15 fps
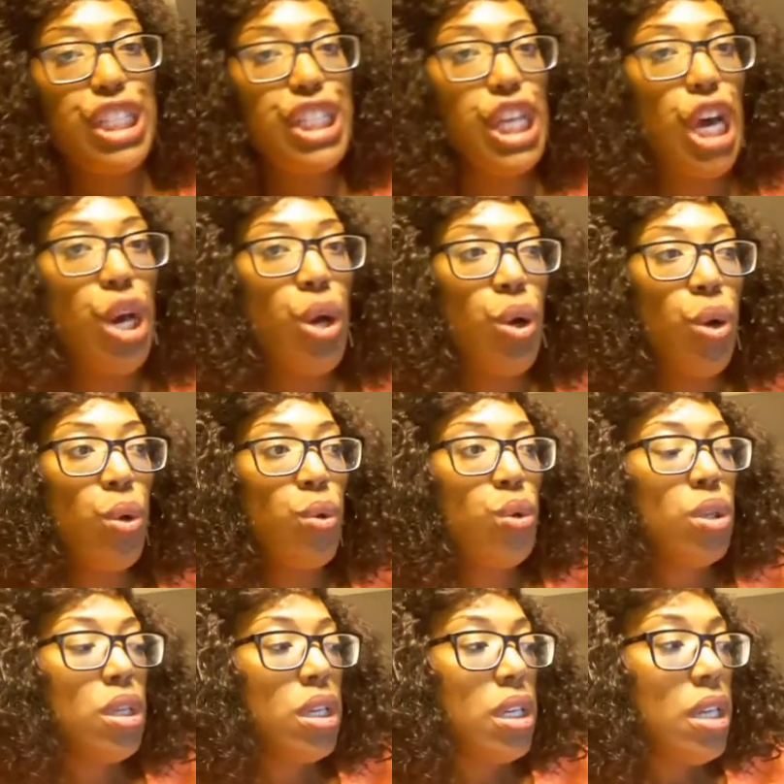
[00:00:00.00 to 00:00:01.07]
So
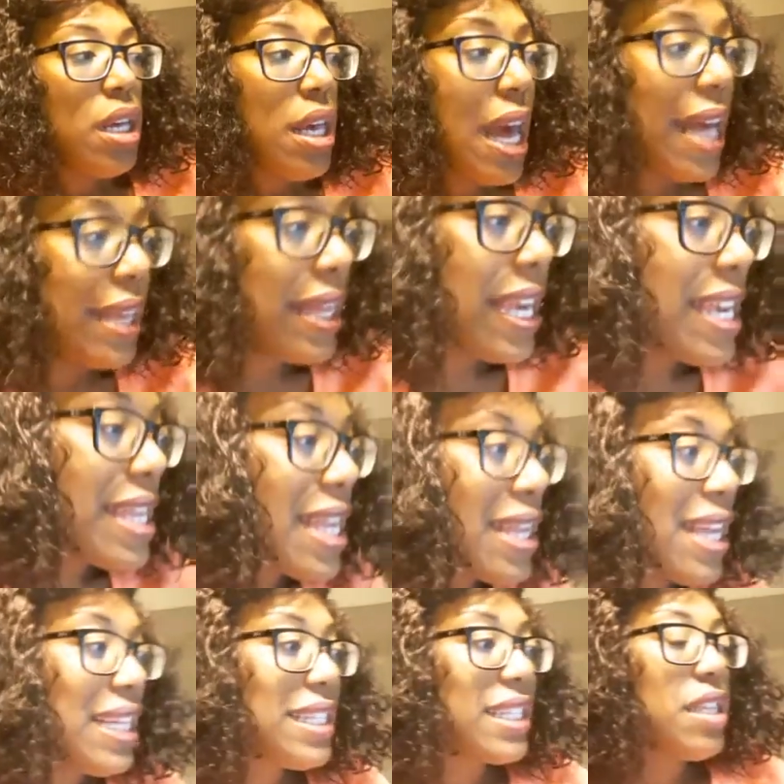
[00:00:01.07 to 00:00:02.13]
I think that
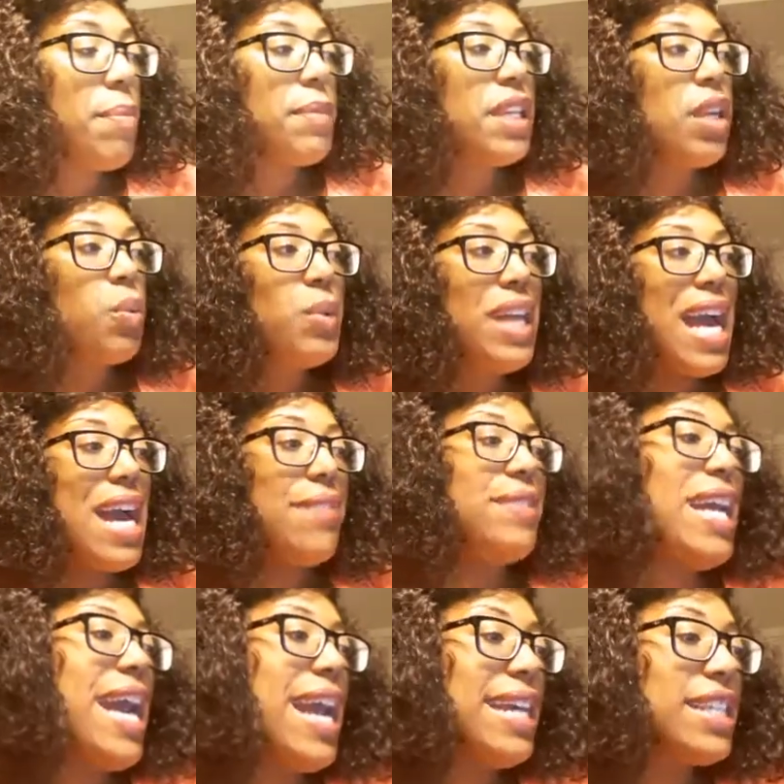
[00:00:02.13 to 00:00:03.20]
that's something that we have
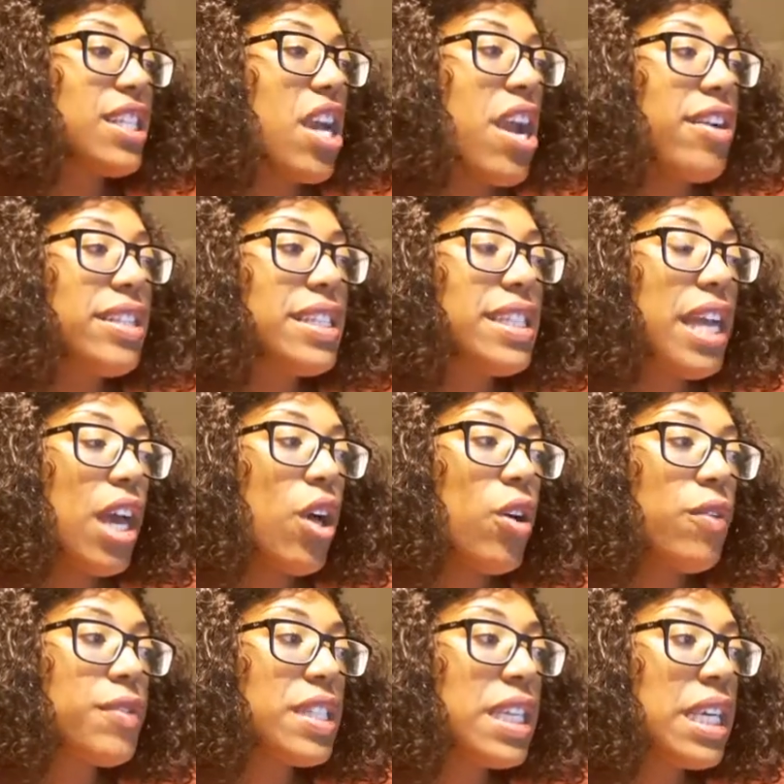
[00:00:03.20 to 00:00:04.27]
to ask
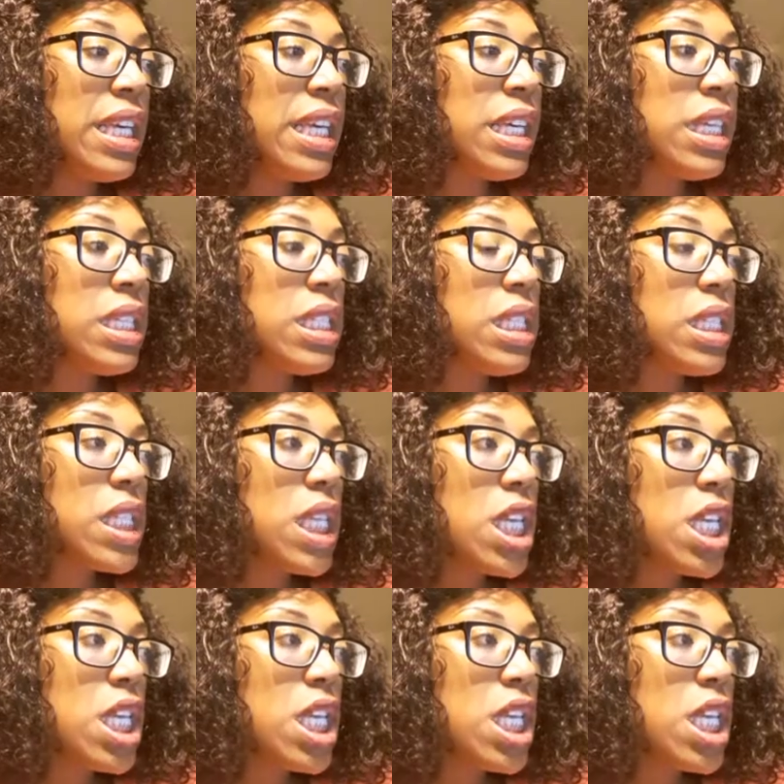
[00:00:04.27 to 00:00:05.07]
ourselves is,